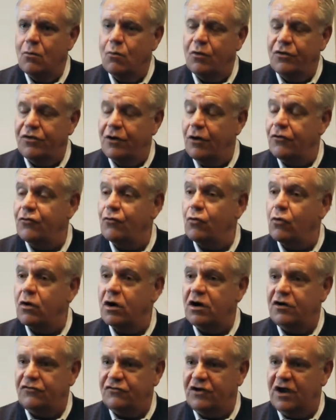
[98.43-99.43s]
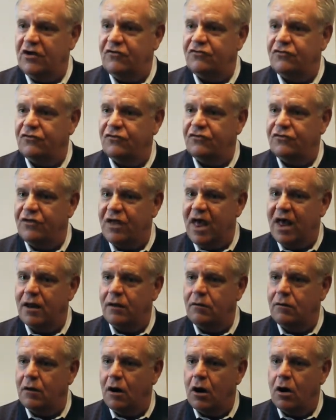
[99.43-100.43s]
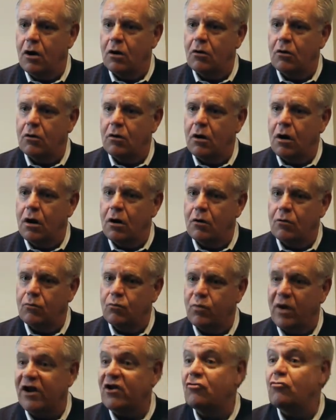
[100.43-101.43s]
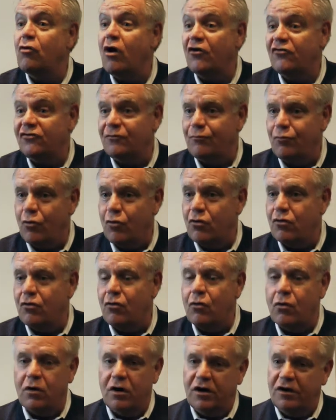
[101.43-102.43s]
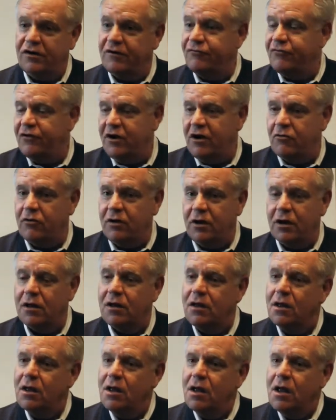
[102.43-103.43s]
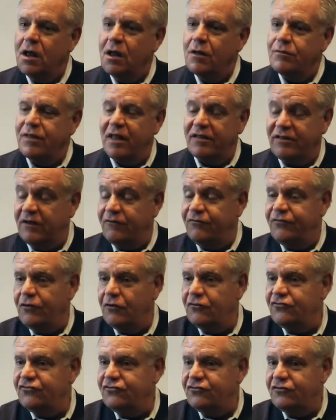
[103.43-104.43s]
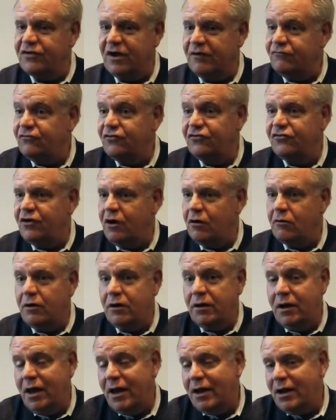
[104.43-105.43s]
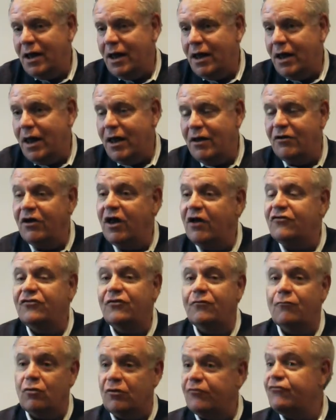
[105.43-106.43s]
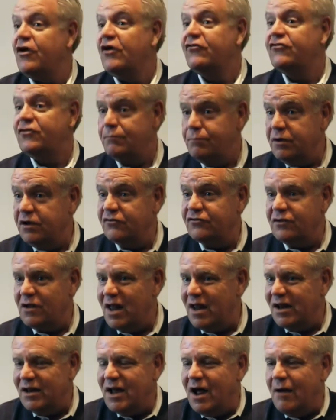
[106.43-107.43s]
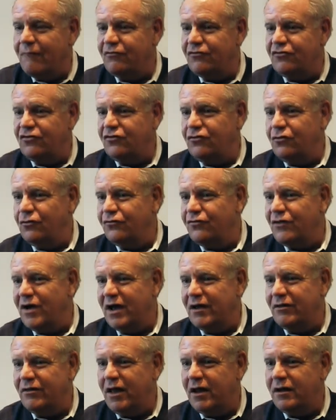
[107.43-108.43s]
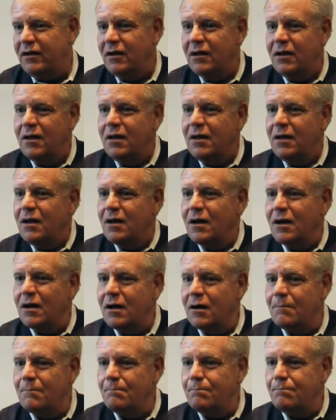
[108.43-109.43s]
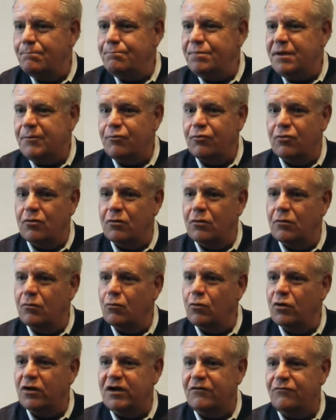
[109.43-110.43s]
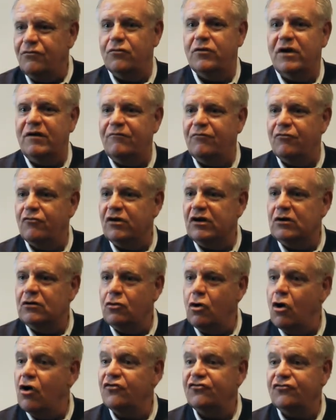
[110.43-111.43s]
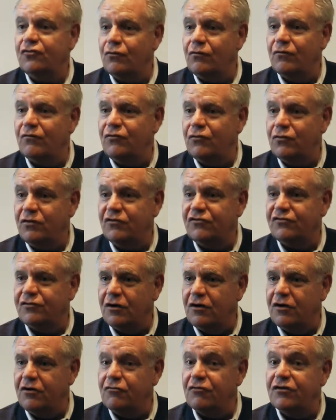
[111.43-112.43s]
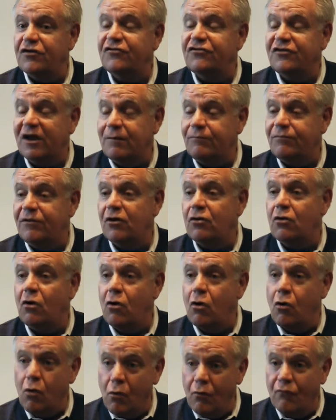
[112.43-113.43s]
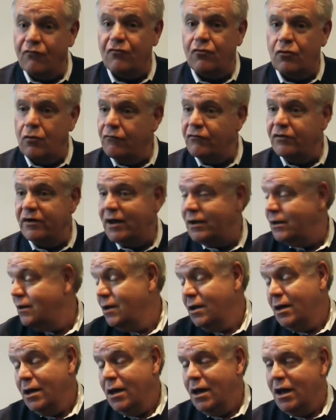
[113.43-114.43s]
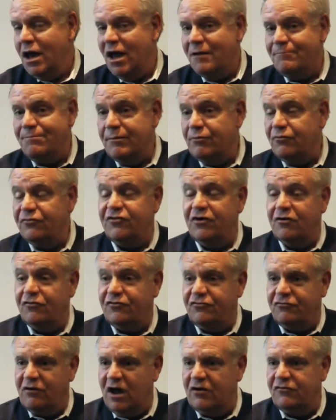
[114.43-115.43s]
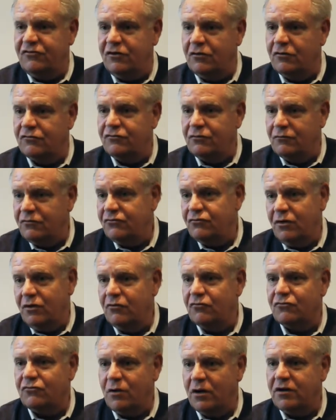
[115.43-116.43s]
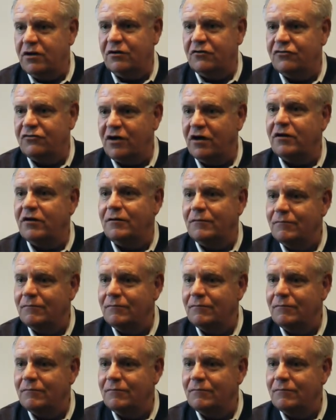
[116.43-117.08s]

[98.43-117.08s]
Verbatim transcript: with other organizations that are are right across the border or in a different area that they feel safe to share. And, and I, it's refreshing because a lot of conferences you'll find that. Um, people are, will give you a very glossed overview, and you start hearing the same thing over and over again. And people shared strategy here, so it was quite exciting.